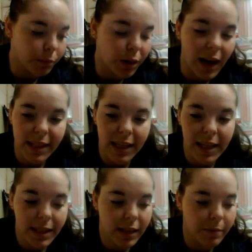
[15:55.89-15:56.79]

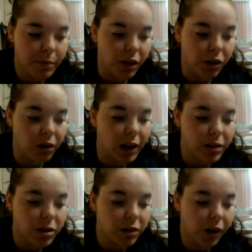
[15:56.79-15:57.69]
process can be a
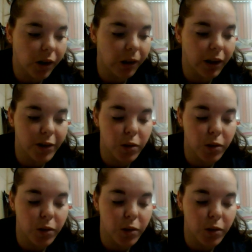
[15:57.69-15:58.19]
cross-curricular